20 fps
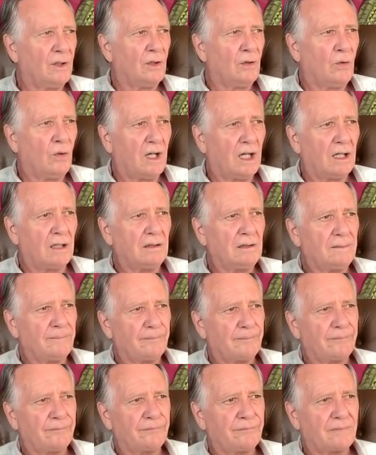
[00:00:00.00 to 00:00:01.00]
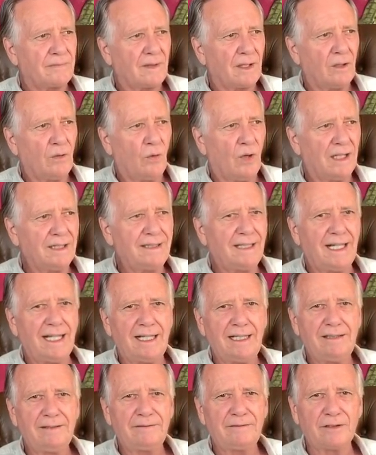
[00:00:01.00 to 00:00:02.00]
Well, one day
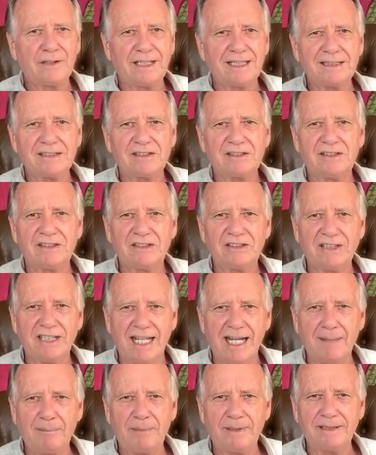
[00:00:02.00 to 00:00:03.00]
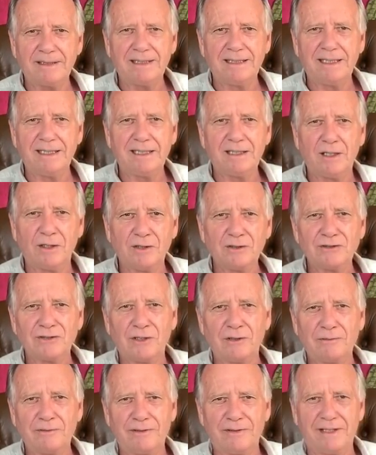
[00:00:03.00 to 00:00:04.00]
he forgets to stamp it, and he goes
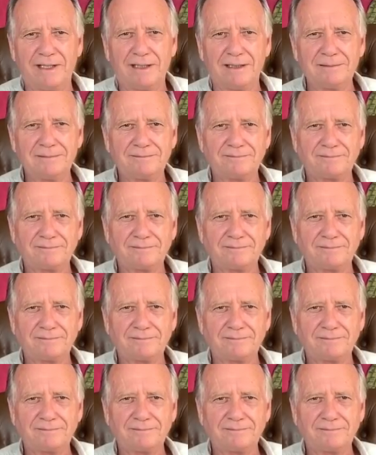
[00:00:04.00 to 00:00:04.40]
over there